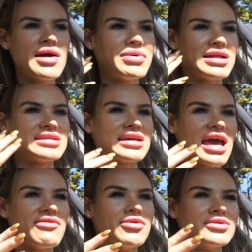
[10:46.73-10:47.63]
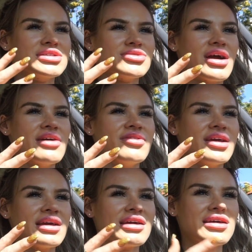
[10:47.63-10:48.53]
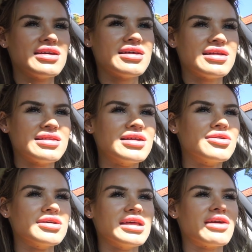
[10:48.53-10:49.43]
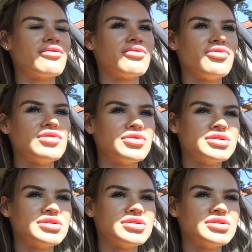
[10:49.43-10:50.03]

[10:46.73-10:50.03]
But it's like everyone's driving, literally, like, fifty.